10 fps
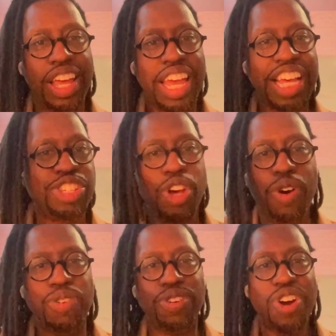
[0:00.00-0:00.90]
And
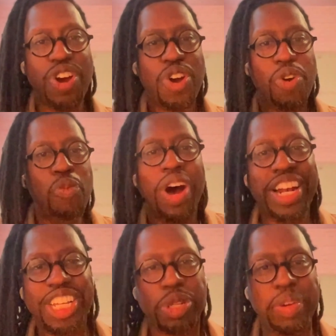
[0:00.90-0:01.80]
so, one
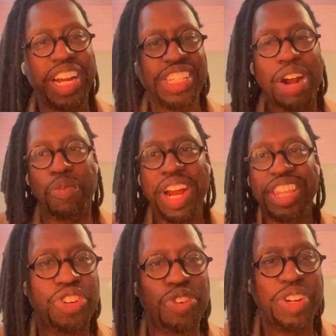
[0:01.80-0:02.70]
experience where this
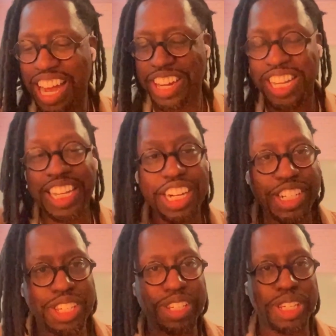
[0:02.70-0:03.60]
was clear
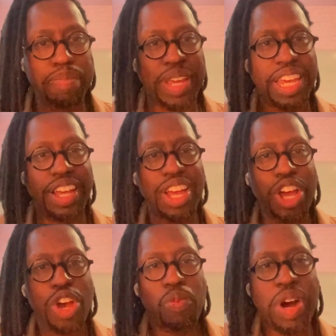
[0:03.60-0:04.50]
to me
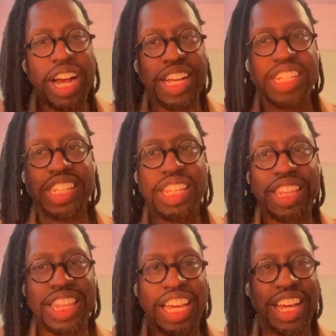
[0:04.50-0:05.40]
was
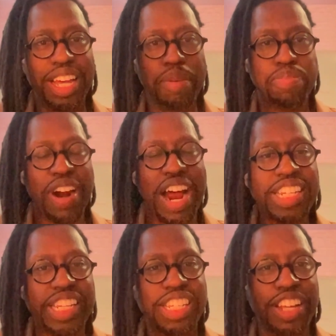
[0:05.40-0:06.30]
the
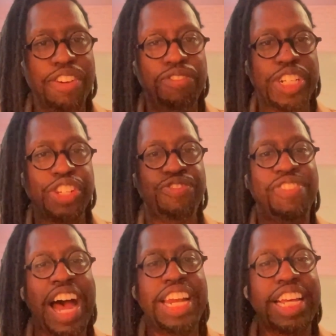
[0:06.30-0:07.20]
process of just
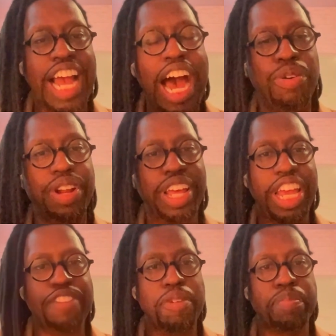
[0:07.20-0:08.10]
finding out
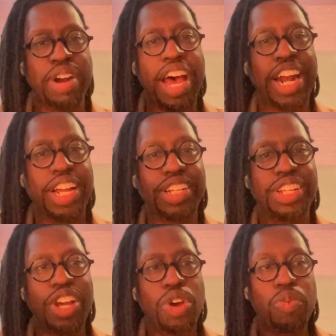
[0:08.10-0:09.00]
if a product
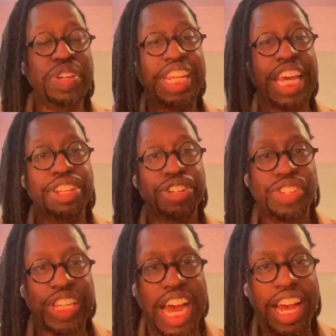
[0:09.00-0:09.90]
was in your
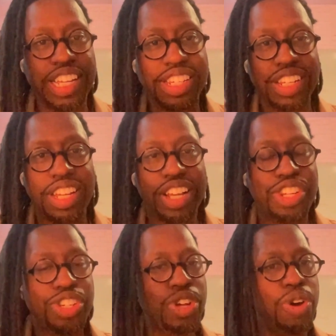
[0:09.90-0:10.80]
size.
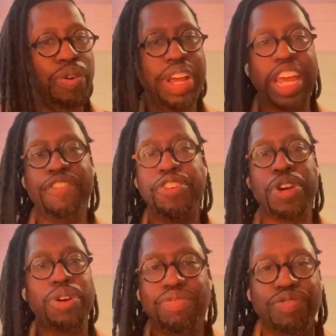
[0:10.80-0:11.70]
So if
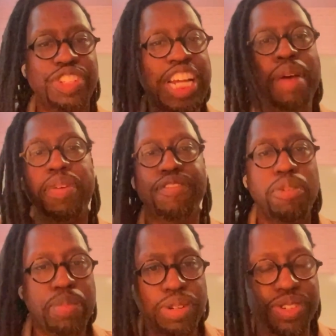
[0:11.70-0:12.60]
you're shopping for
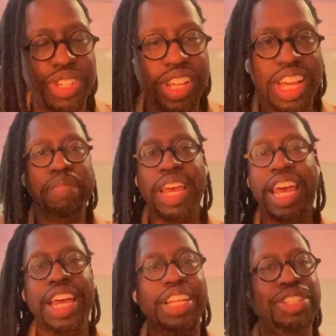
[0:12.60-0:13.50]
boots
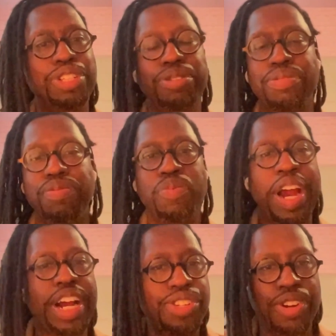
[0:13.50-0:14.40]
and you wear a
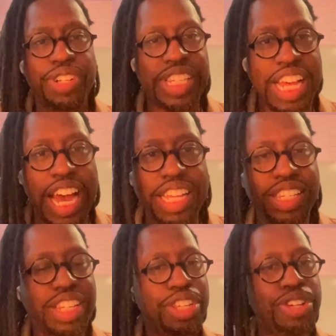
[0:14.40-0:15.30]
certain size,
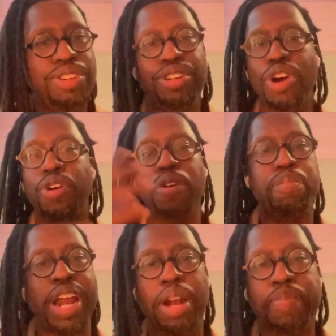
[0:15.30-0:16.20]
you go to a
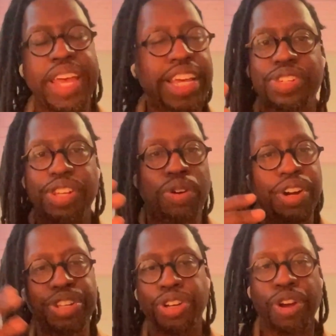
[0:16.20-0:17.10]
product page or
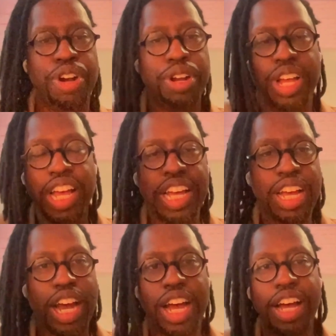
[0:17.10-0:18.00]
you go to
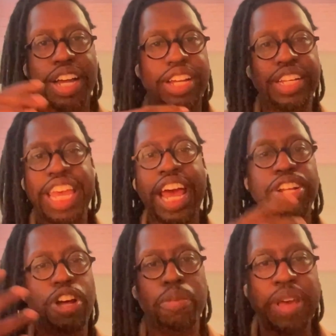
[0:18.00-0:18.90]
a
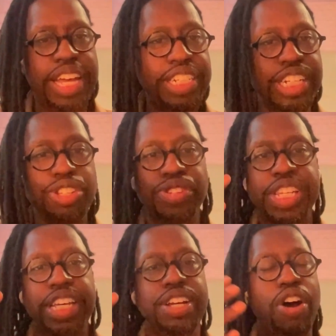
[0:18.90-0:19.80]
catalog page and you
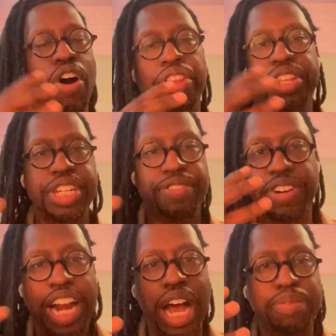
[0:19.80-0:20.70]
see all the different
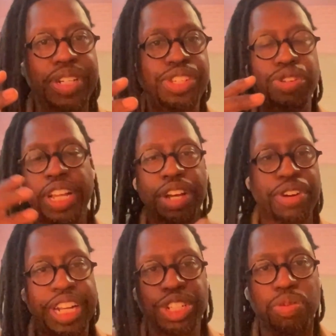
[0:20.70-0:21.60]
options. You click on
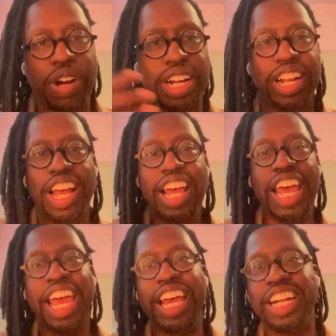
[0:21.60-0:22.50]
each one
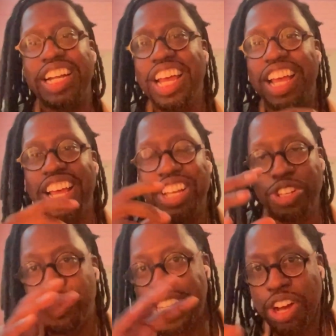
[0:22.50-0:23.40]
and you
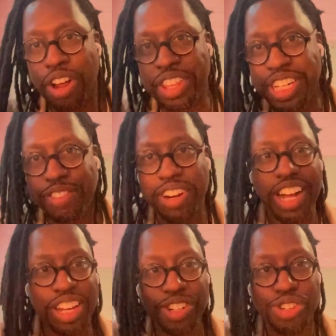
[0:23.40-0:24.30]
see all the different
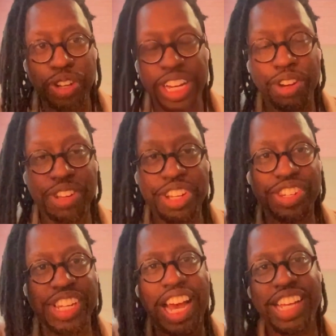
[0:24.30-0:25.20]
colors. You click on your
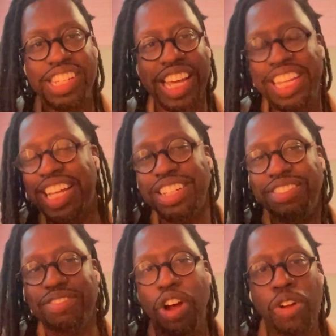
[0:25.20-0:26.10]
size, and then
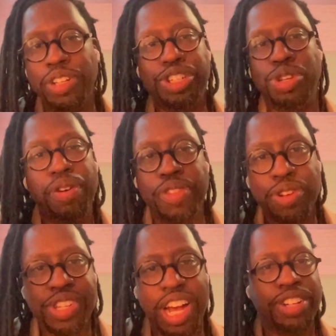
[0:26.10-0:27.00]
only two of those
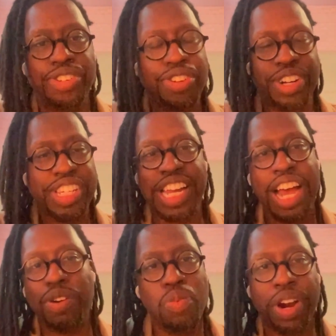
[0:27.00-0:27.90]
colors are in stock.
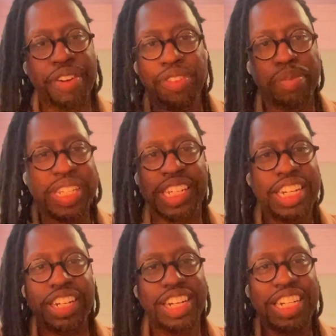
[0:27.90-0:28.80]
One of them is
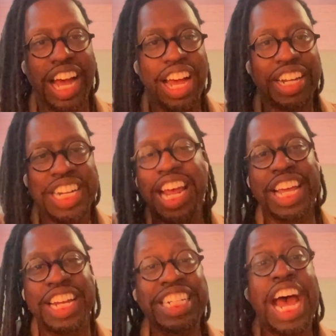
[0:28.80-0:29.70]

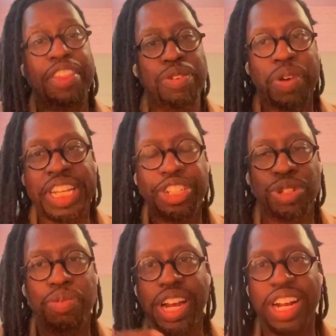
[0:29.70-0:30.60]
and not the one that you want.